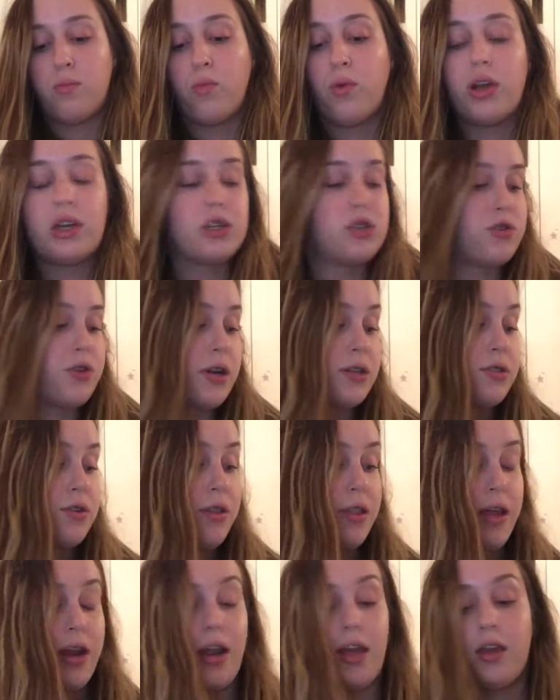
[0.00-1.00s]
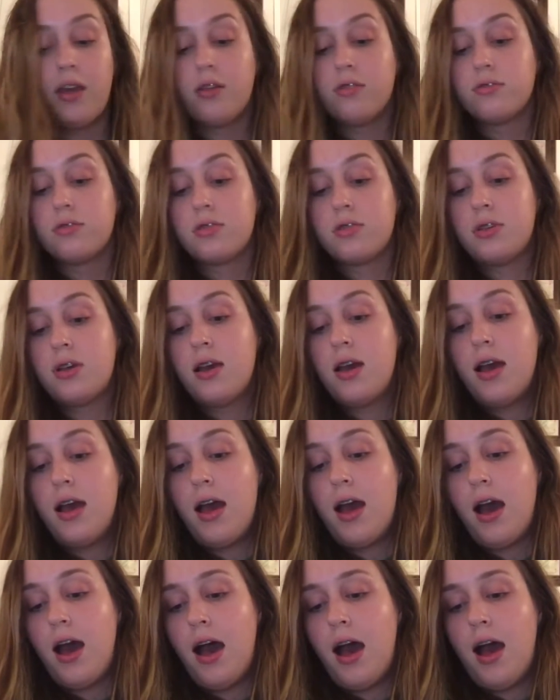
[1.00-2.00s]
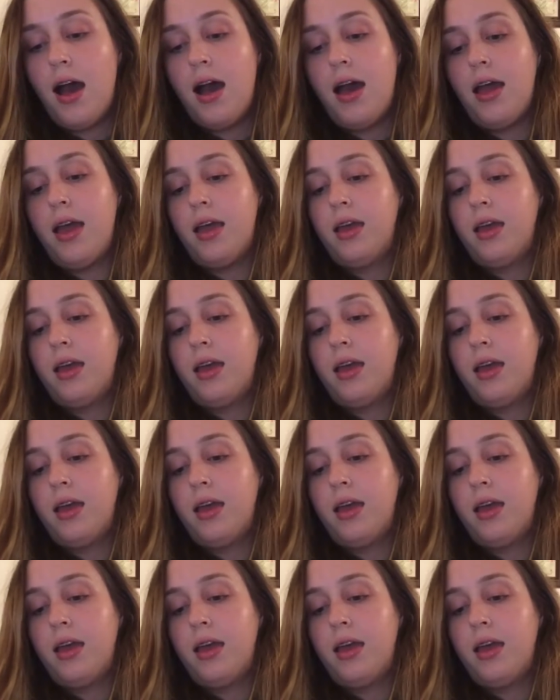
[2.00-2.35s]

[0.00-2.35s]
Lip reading: moisturizer that I use. I